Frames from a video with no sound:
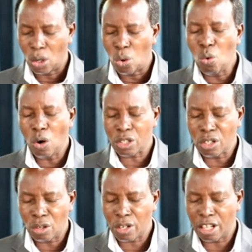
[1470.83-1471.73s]
who was
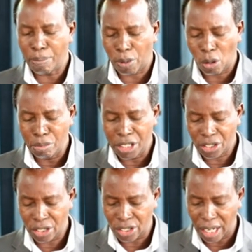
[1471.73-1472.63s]
not the
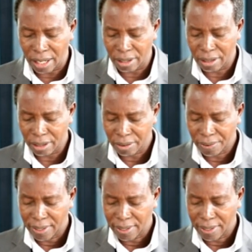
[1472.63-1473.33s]
promised child.